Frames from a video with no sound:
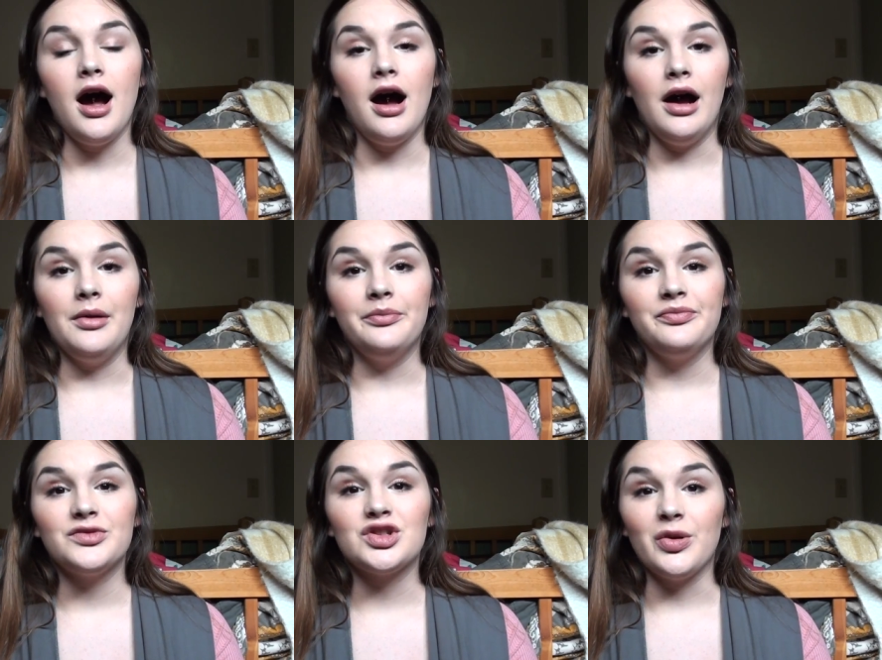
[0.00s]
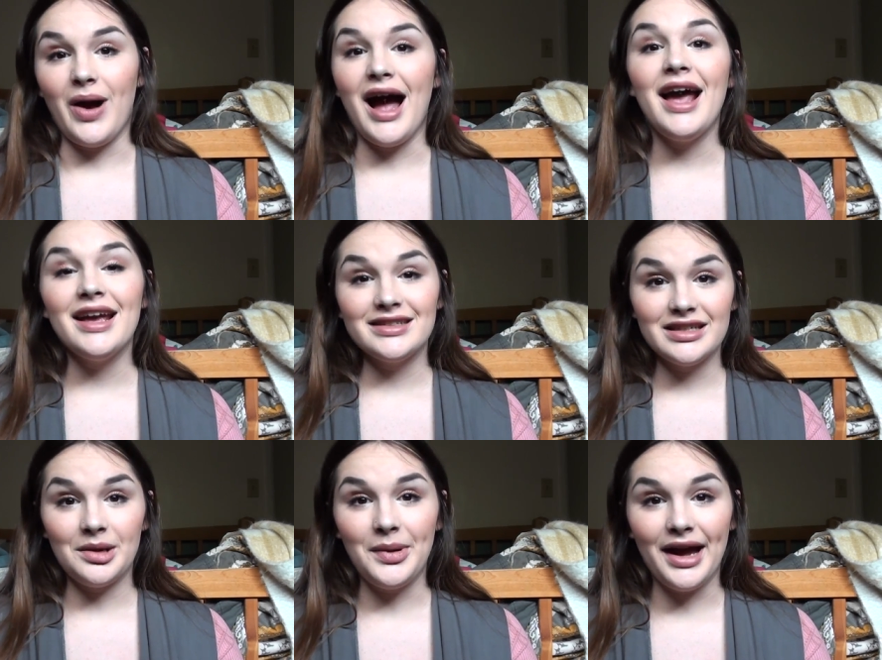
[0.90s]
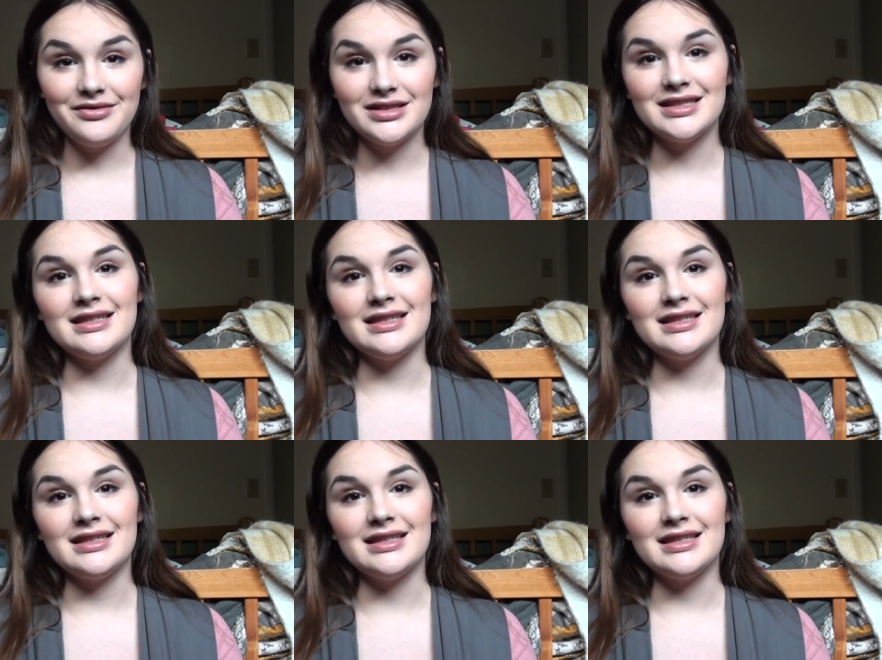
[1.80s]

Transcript: Um, so I ended up having the